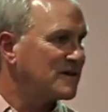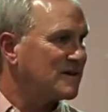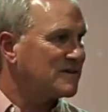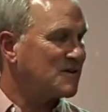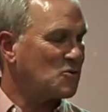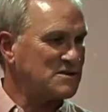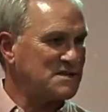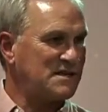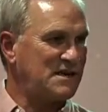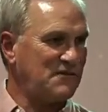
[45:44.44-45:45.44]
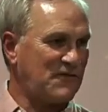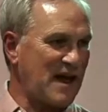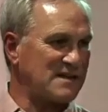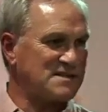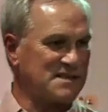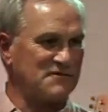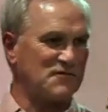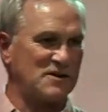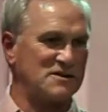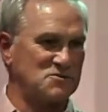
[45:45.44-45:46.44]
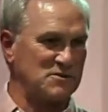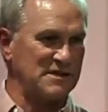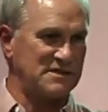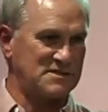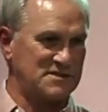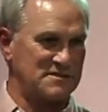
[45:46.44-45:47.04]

There wasn't any fasting for his release. Il n'y avait pas de jeûne